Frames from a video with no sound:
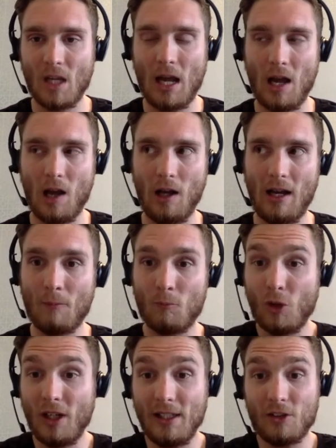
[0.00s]
Uh, and
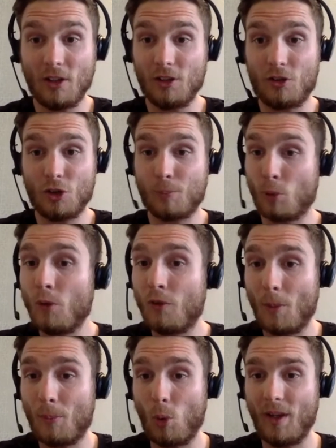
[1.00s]
really just proven
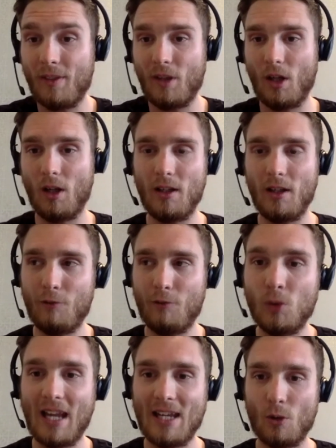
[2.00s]
the point that if you
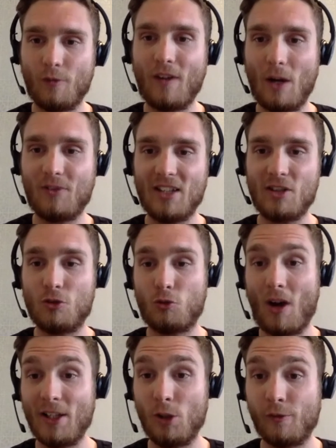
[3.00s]
get your foundations
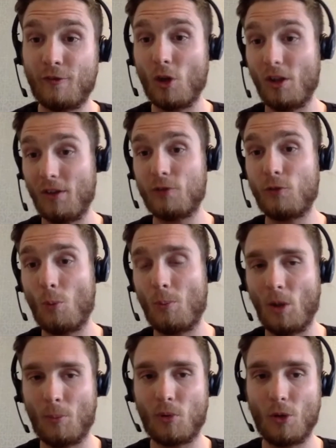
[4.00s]
right and you follow this four
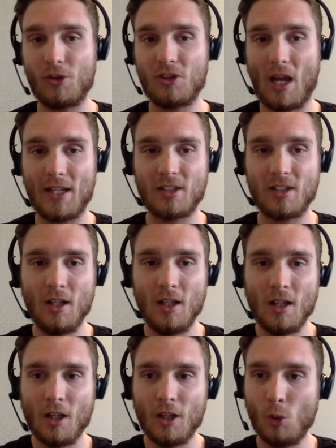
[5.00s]
pillar process,
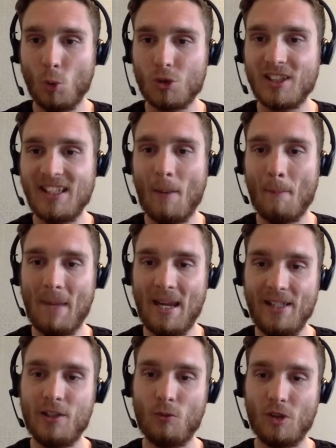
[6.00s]
you will see
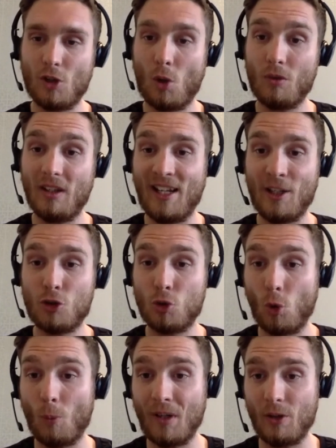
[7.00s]
amazing results in a
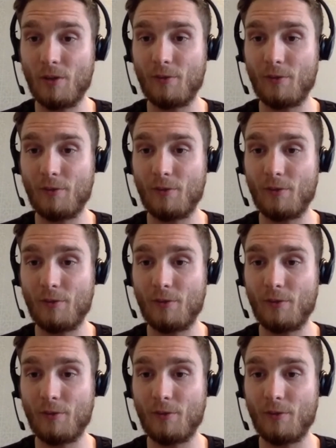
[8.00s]
short period of